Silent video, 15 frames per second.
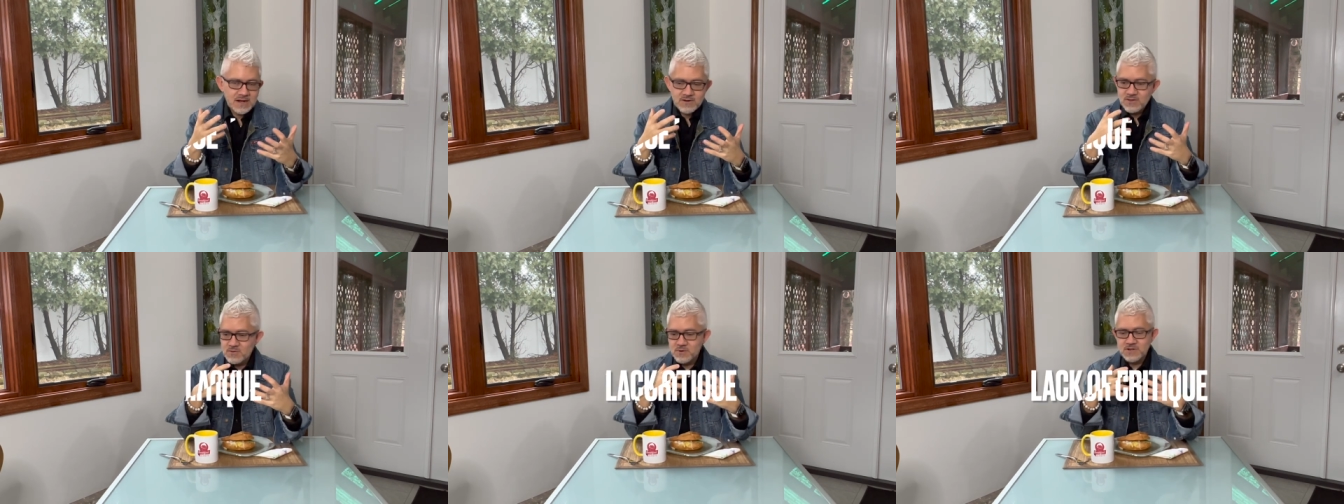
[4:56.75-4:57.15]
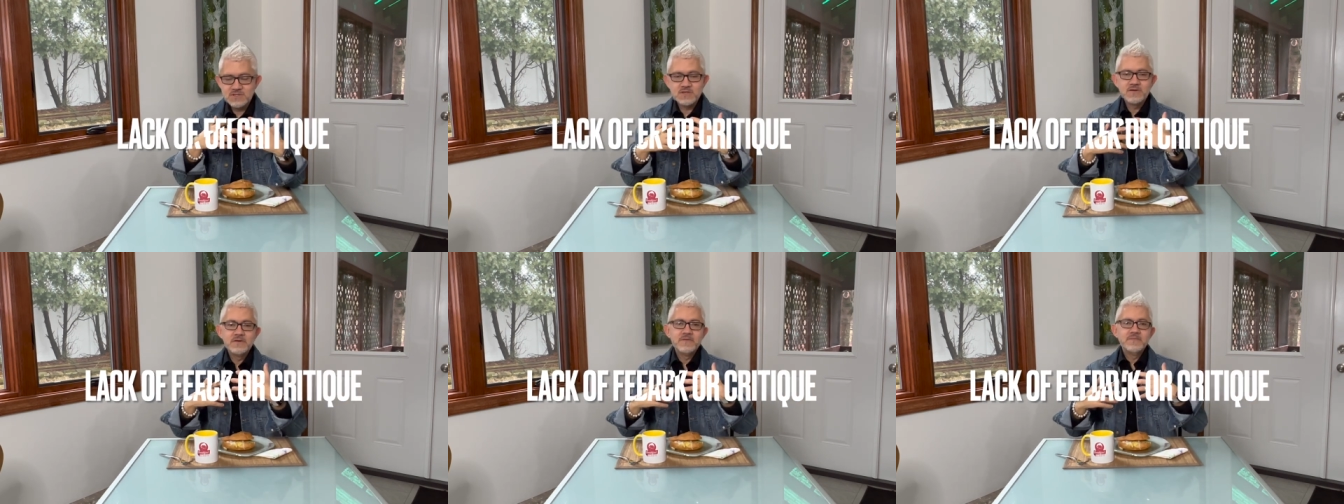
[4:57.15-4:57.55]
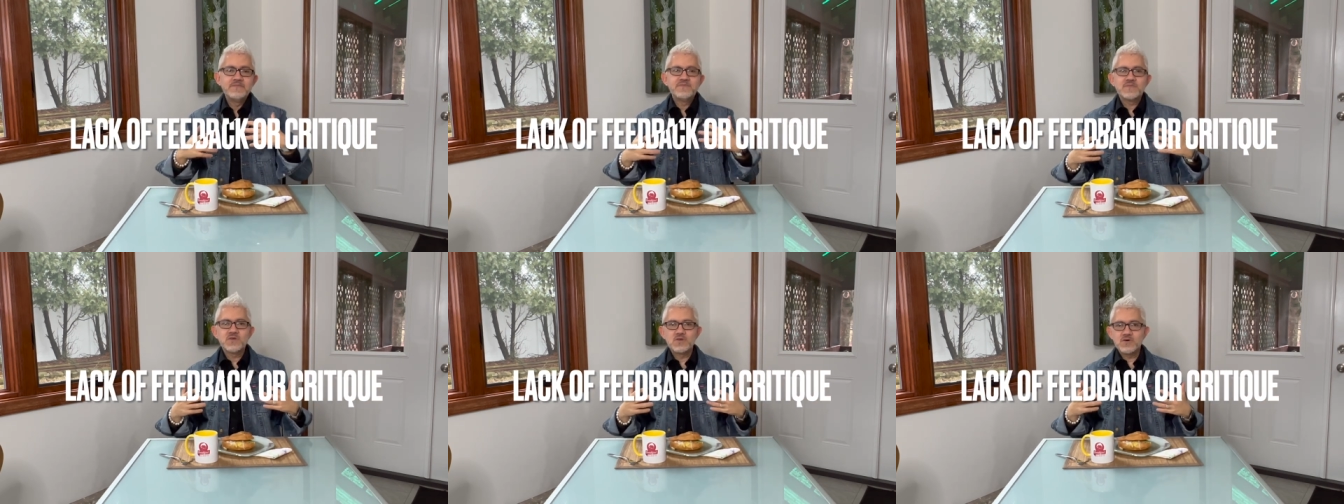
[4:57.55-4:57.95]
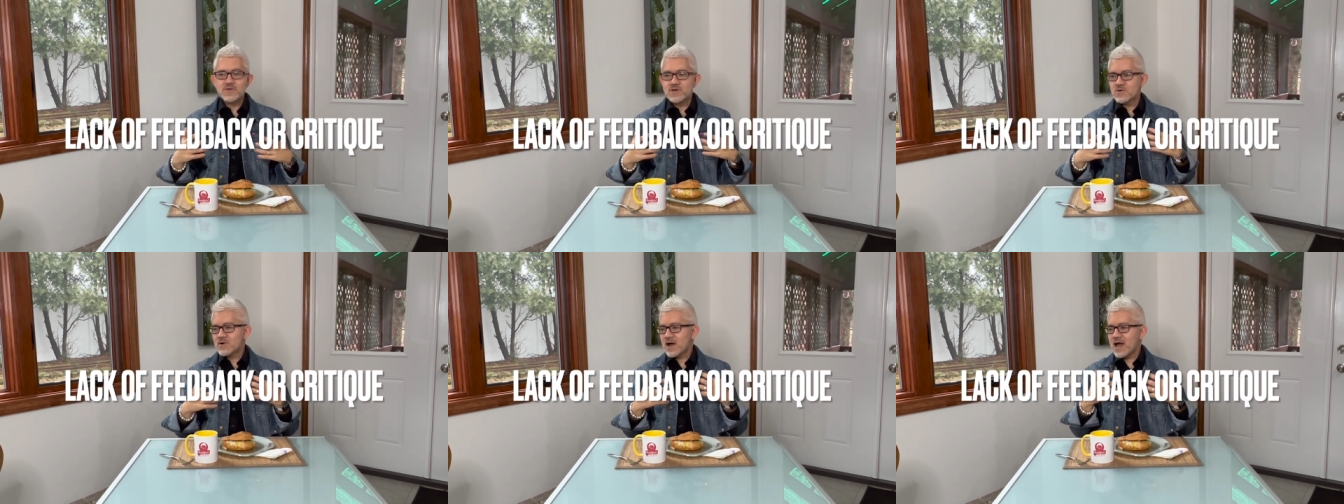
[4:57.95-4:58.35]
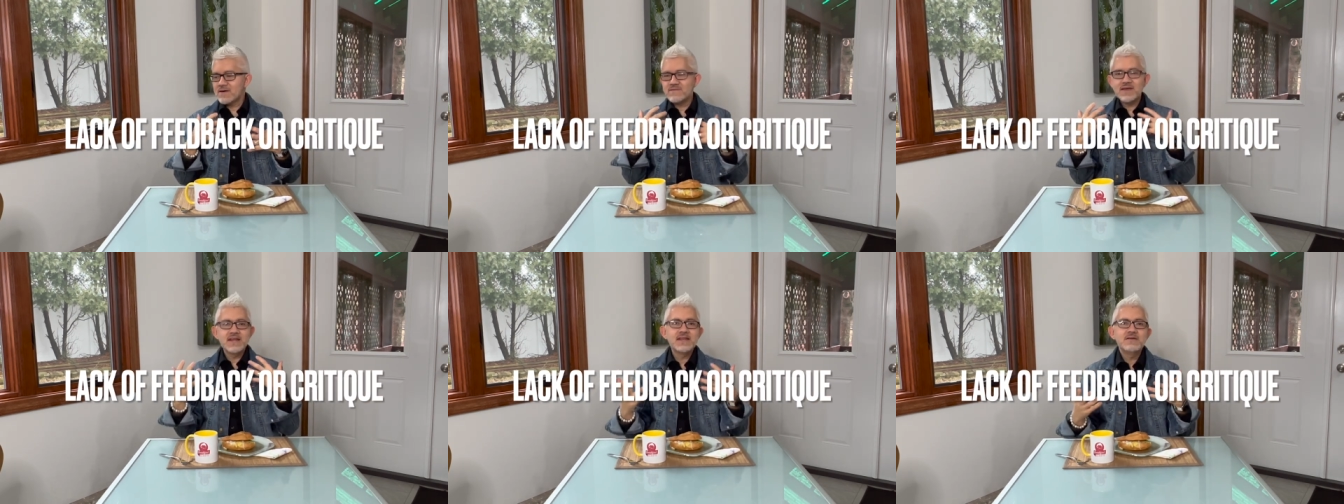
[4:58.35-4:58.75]
In other words, you know, they don't
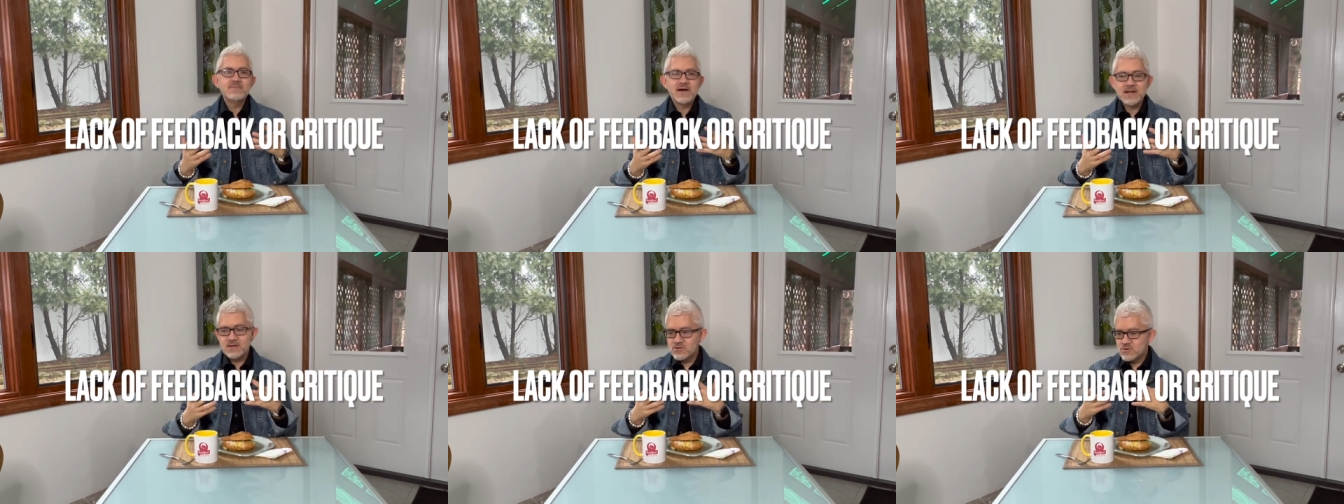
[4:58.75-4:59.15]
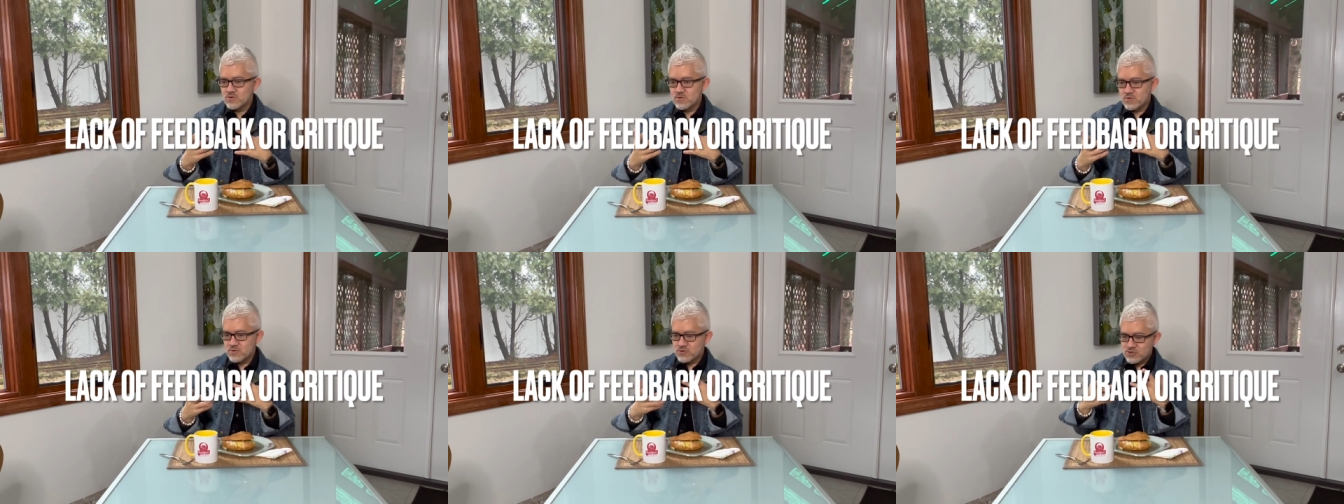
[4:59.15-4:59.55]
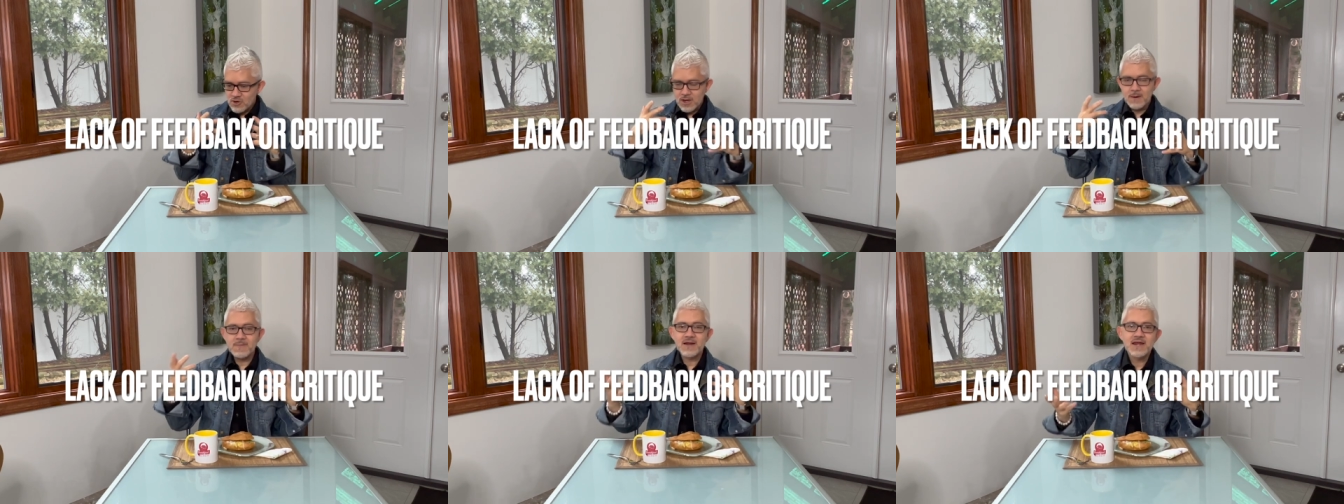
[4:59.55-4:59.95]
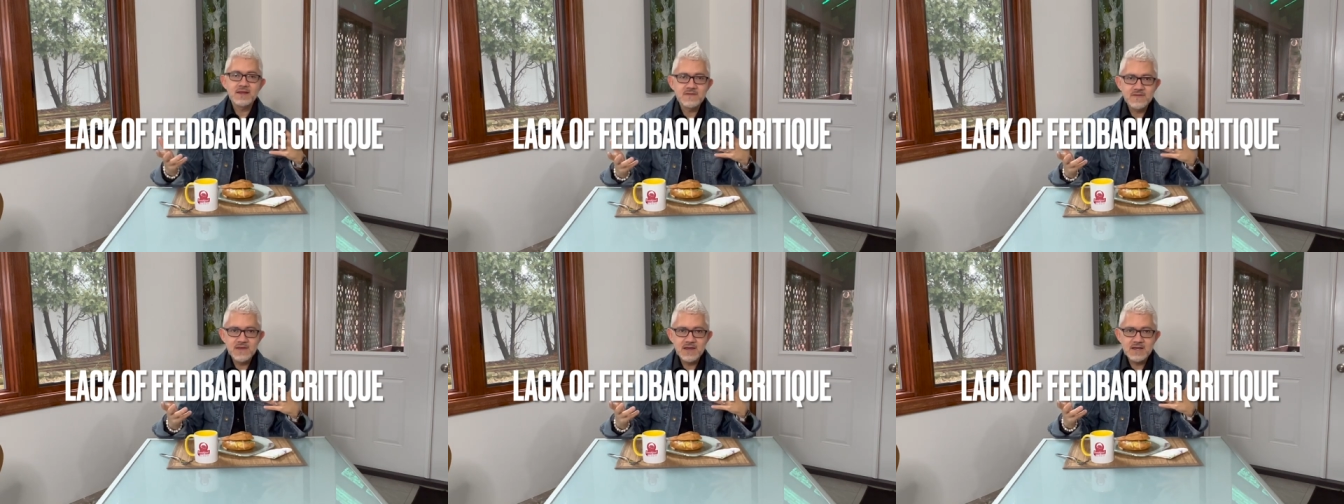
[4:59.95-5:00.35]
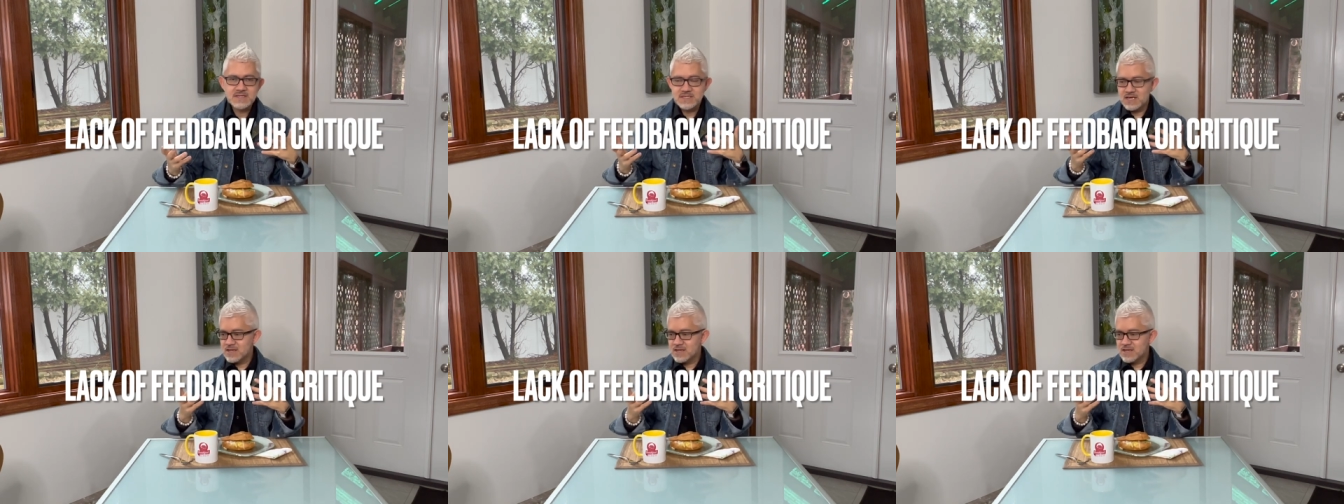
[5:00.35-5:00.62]
have anybody to talk about ideas,